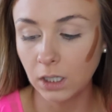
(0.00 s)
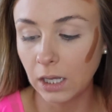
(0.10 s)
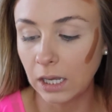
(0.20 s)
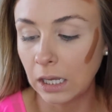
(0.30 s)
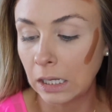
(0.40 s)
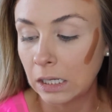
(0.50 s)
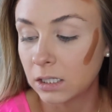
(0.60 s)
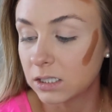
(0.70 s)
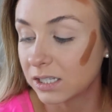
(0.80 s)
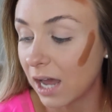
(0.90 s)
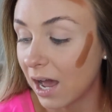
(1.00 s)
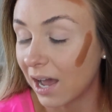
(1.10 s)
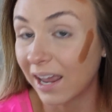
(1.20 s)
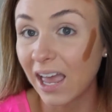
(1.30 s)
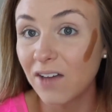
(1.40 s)
and
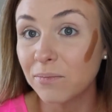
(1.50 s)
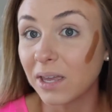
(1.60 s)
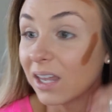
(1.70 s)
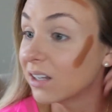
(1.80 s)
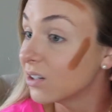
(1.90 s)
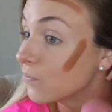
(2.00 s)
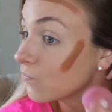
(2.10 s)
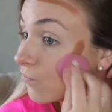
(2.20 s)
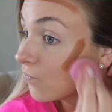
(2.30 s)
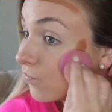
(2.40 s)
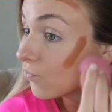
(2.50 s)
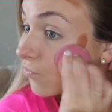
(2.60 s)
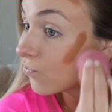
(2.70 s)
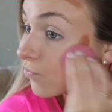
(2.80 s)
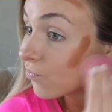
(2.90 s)
I have been
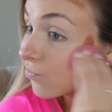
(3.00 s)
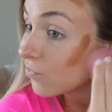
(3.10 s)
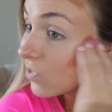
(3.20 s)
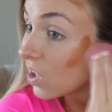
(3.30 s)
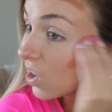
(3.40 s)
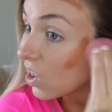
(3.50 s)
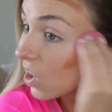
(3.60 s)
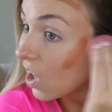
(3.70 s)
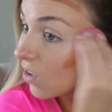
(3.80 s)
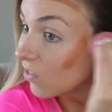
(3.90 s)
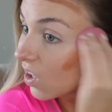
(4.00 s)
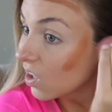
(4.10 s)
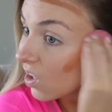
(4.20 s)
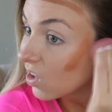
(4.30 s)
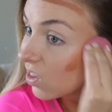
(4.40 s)

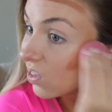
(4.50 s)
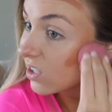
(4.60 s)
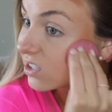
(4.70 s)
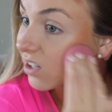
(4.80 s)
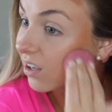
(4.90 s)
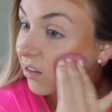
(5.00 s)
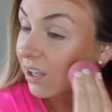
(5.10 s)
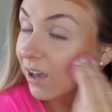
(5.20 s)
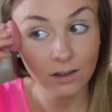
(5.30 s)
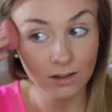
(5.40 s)
loving this lately.